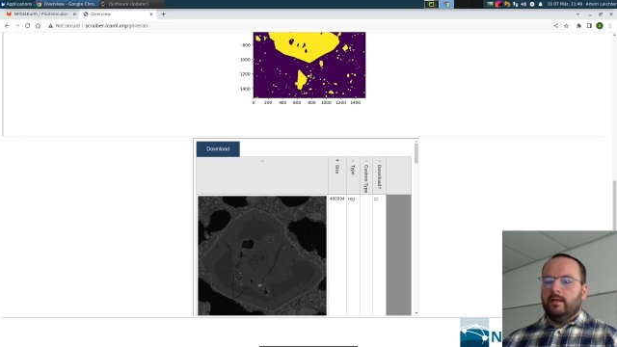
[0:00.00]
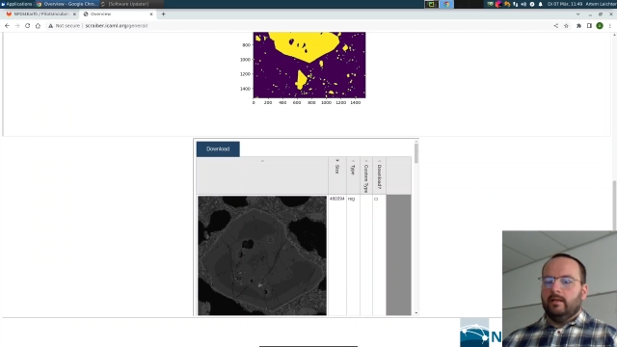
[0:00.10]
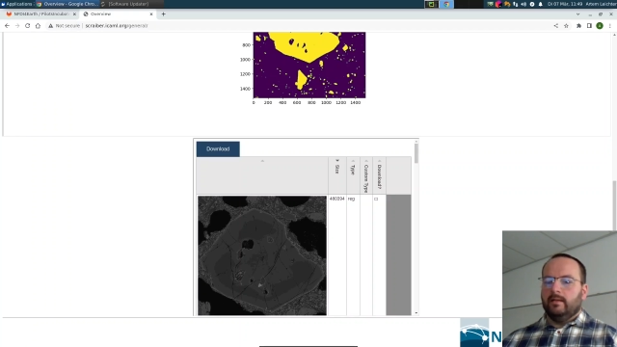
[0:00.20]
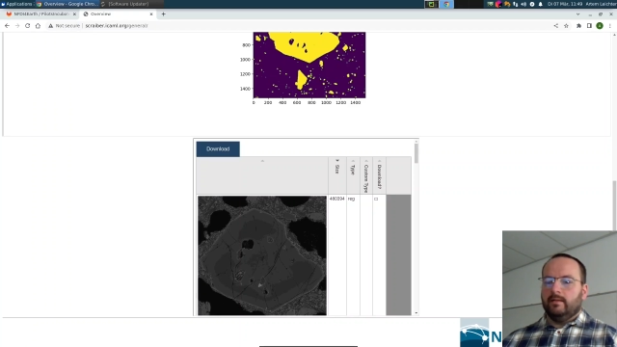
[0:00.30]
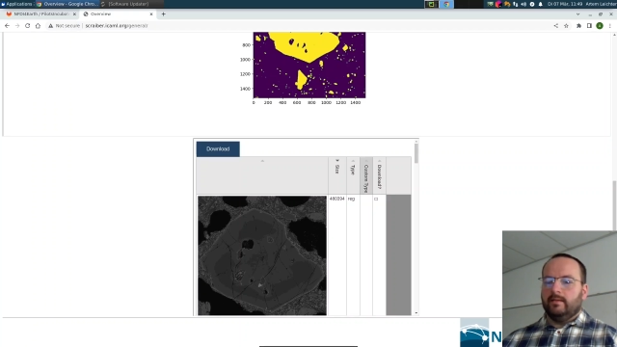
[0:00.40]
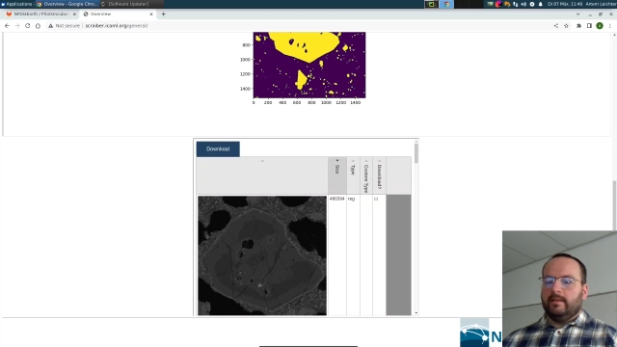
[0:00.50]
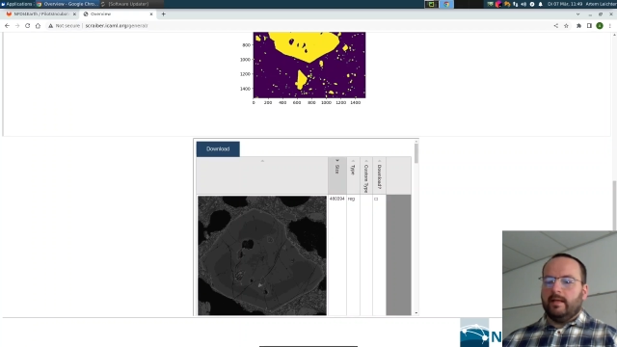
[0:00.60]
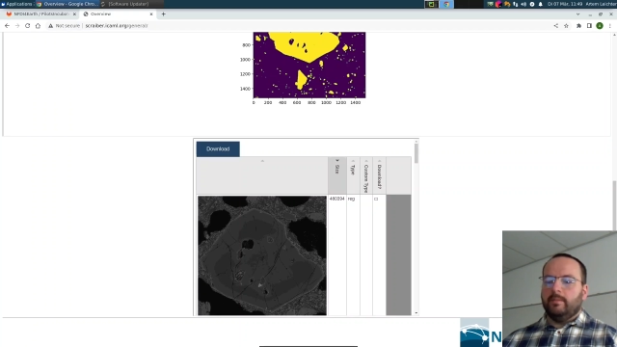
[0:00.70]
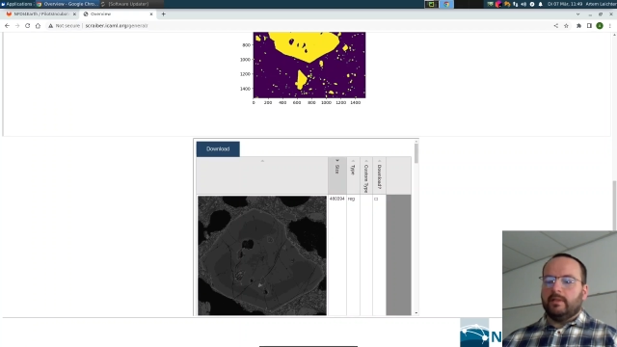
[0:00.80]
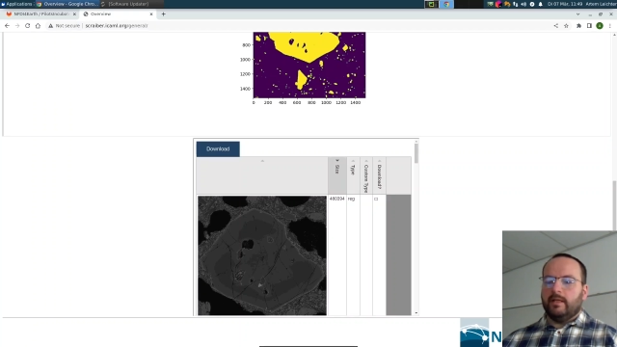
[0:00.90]
The
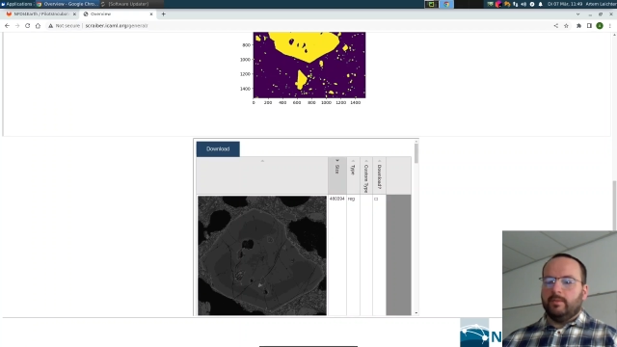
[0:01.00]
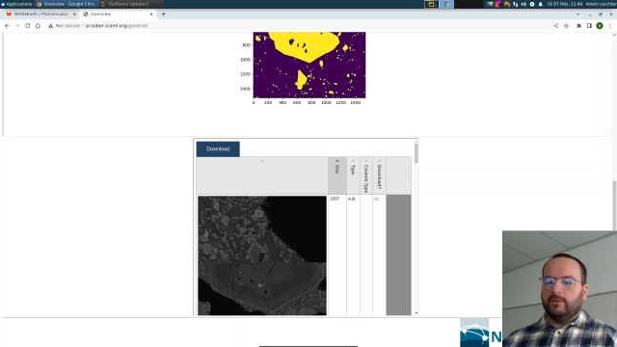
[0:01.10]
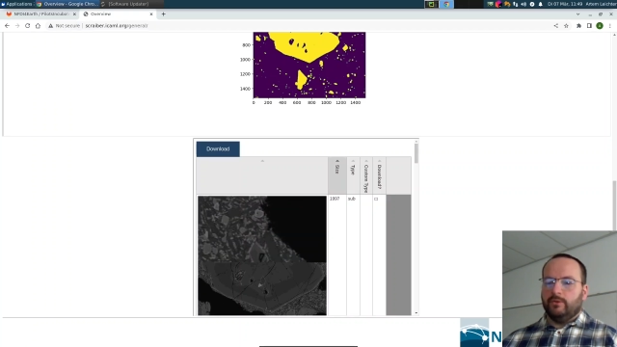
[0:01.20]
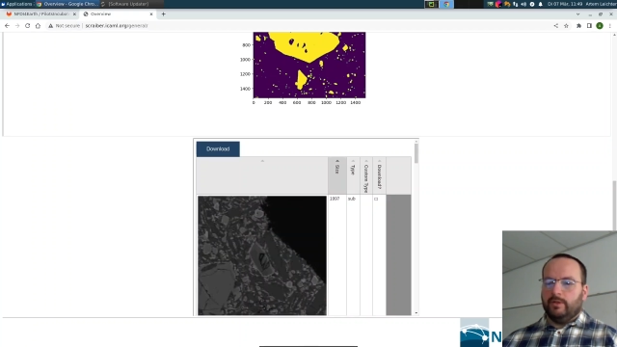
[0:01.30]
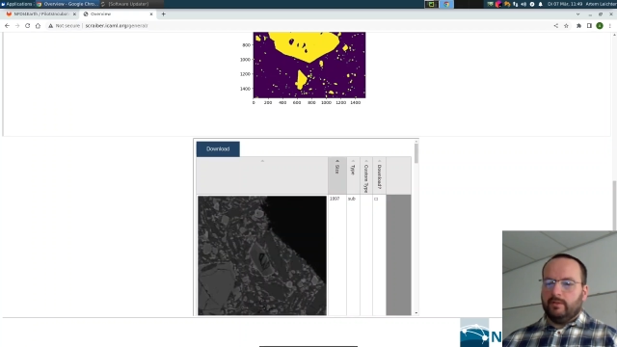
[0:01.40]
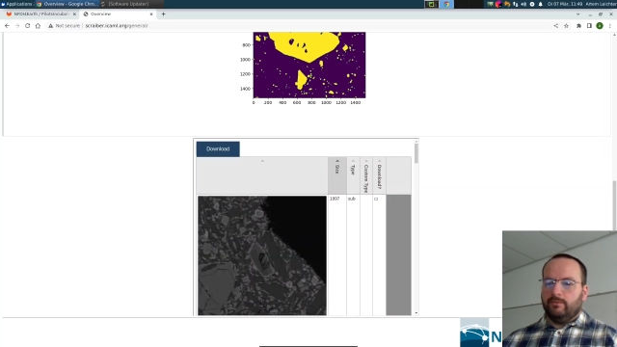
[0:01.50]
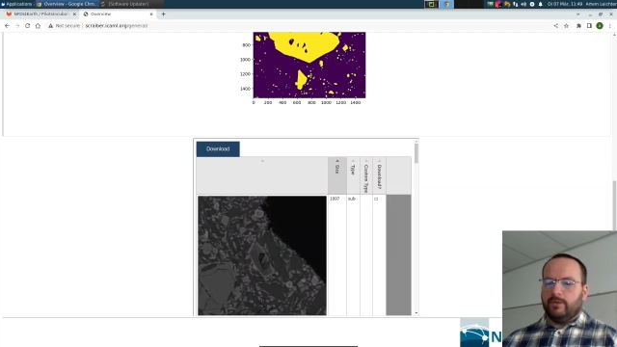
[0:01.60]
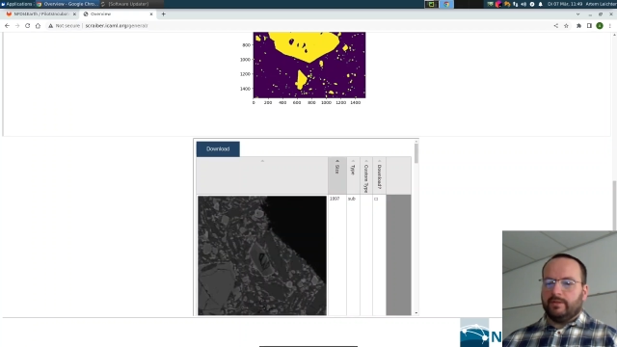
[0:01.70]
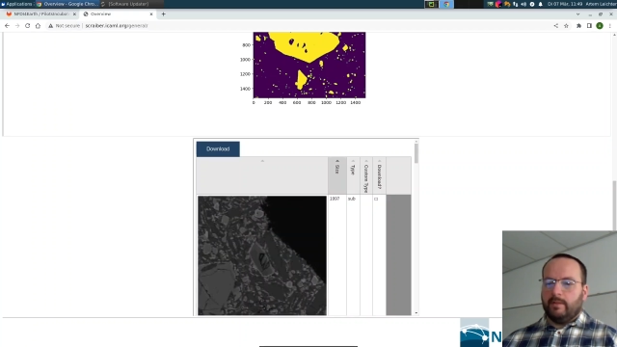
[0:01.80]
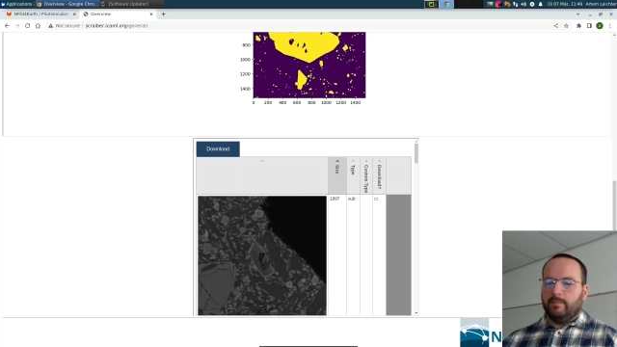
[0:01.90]
table can be sorted, for
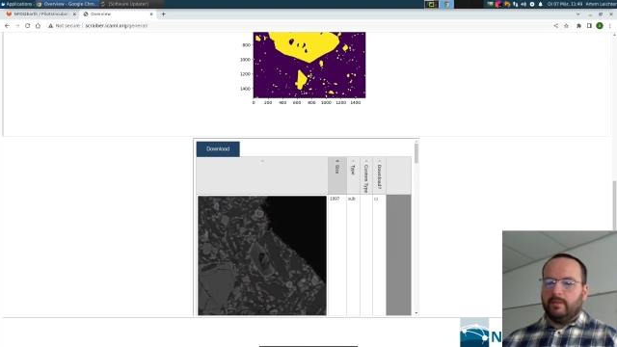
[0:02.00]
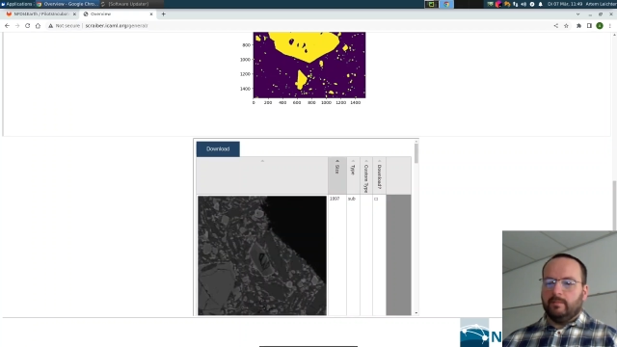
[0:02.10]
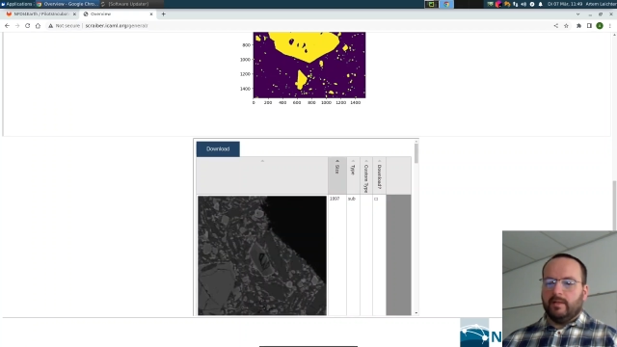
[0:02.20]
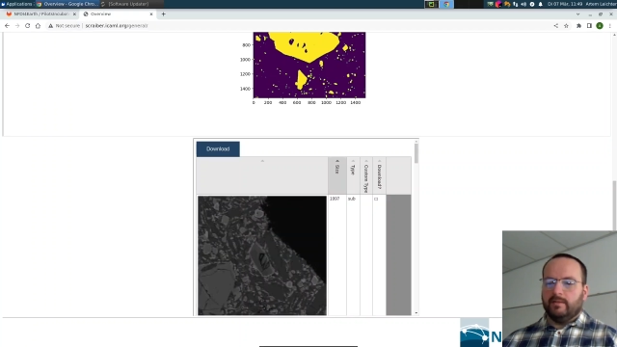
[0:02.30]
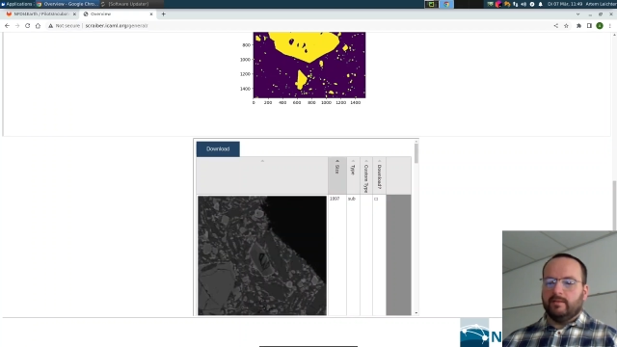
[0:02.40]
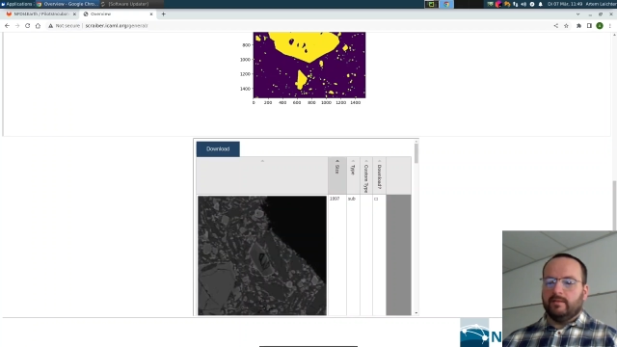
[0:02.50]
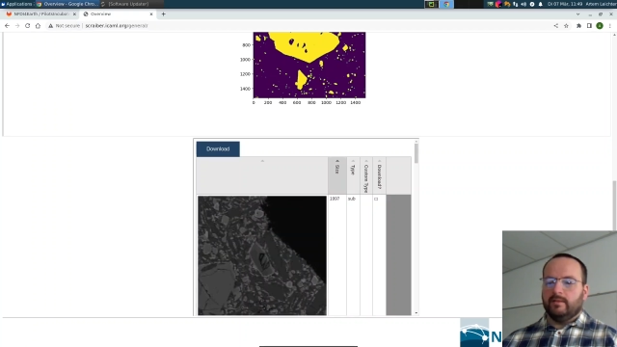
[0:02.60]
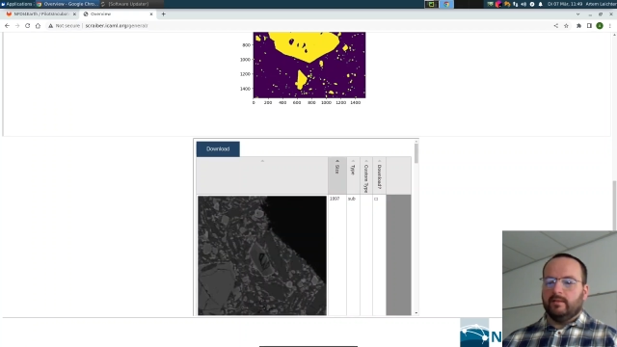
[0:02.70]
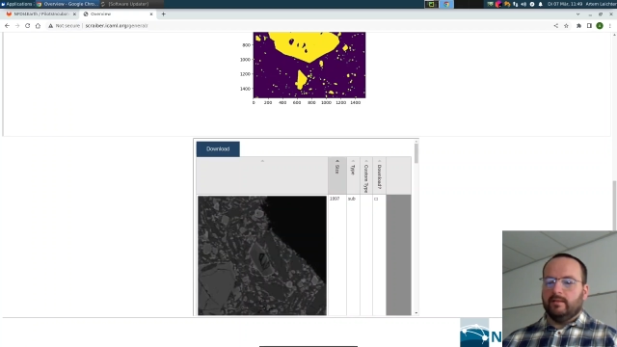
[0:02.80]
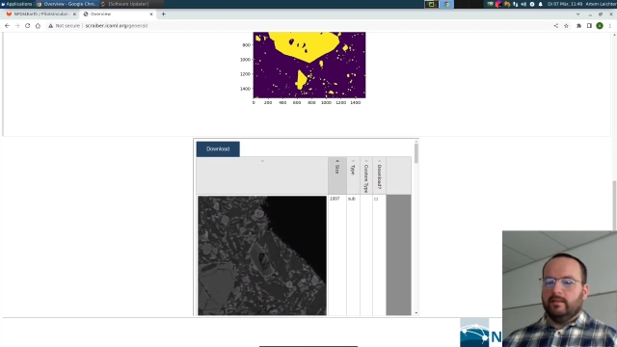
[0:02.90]
example, by
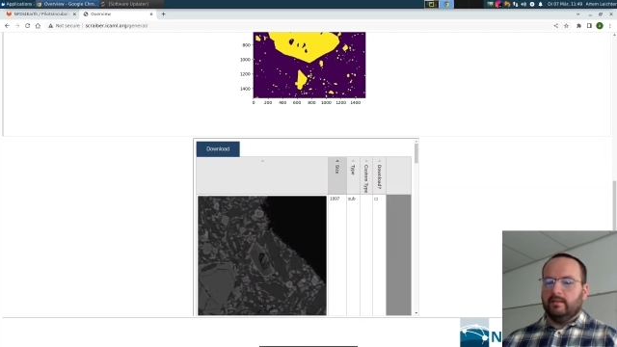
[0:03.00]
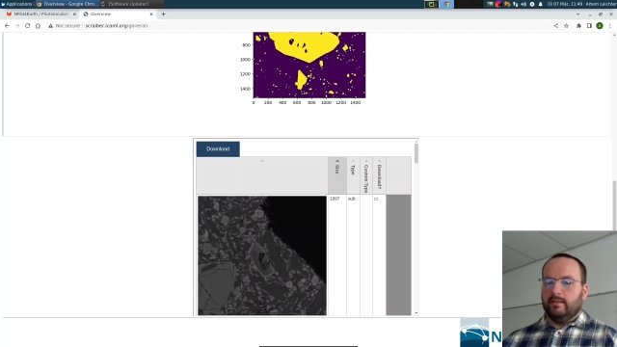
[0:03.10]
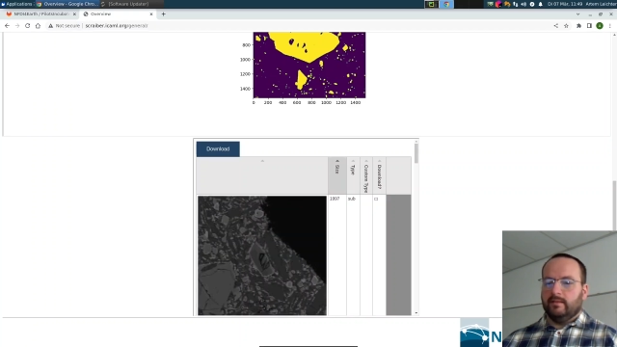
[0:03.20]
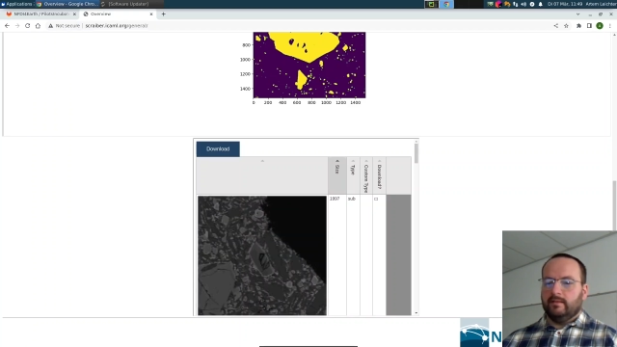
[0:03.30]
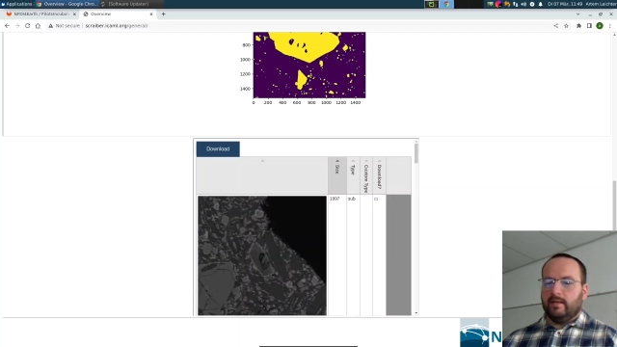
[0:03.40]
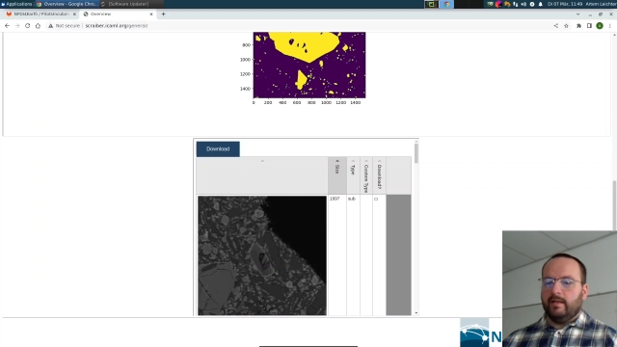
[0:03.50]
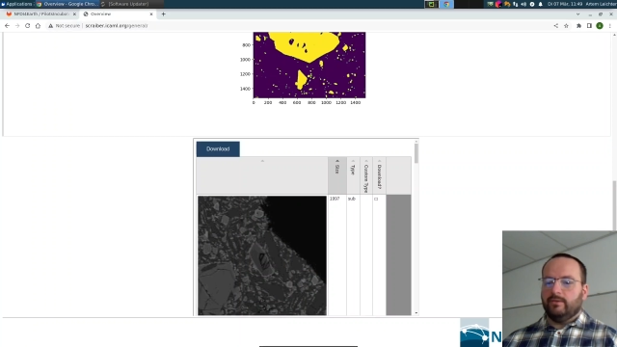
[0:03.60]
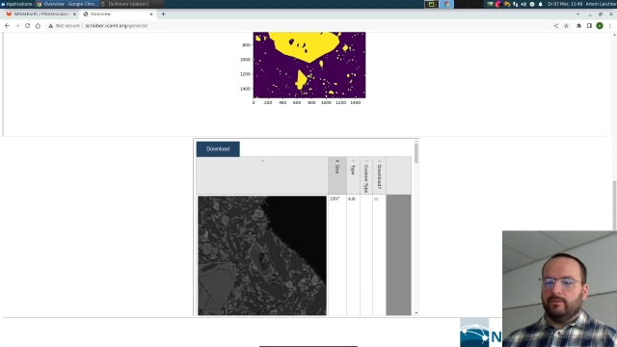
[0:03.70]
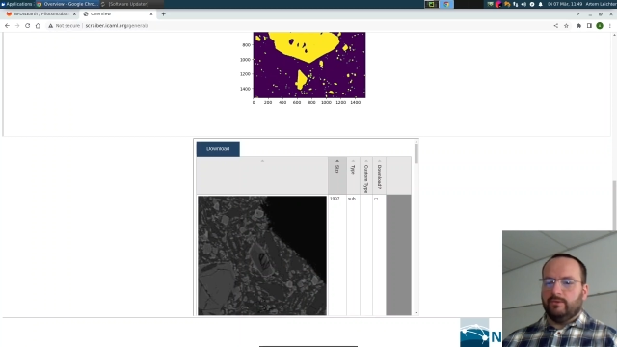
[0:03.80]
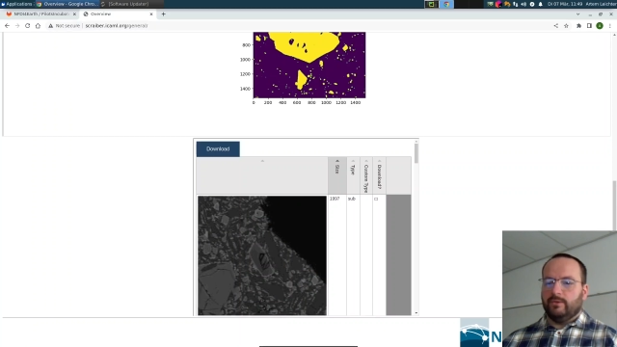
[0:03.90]
the
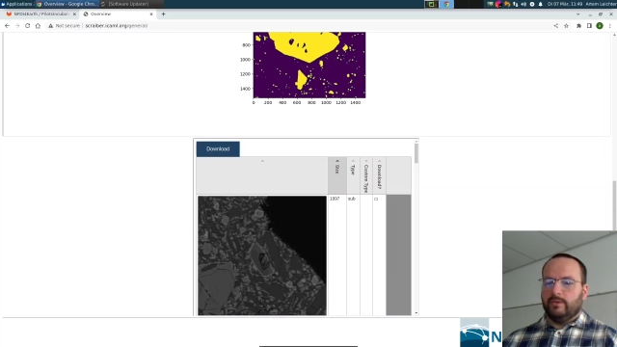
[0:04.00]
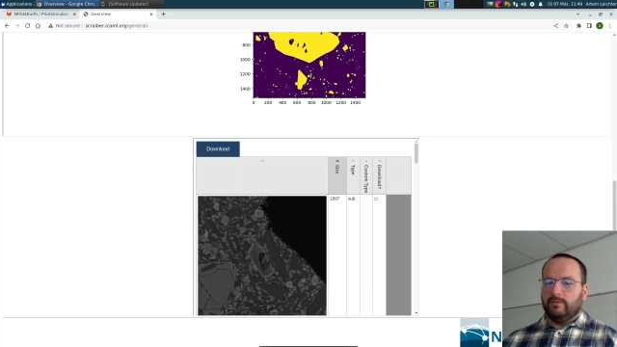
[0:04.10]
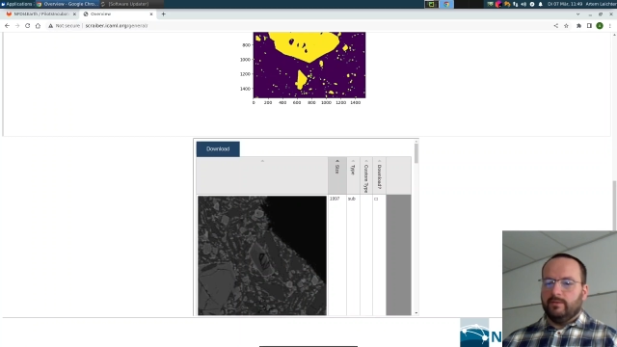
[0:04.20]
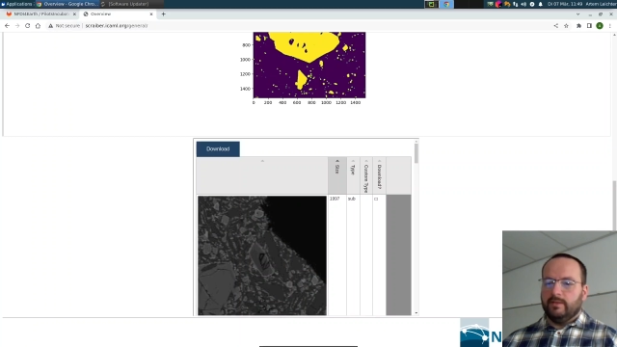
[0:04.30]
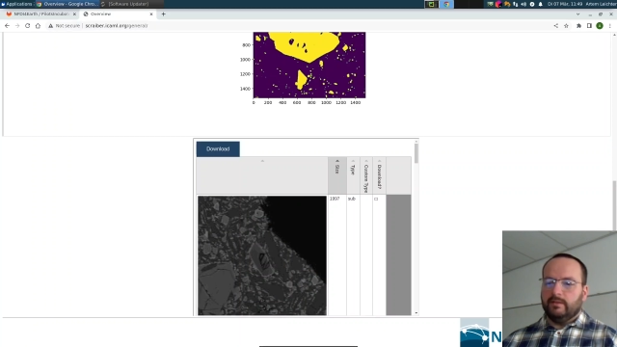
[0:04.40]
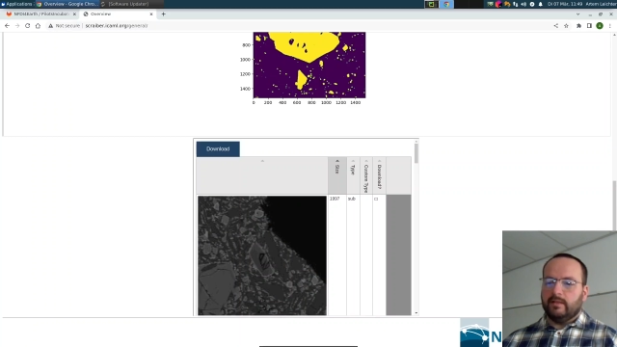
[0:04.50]
size of the olivine.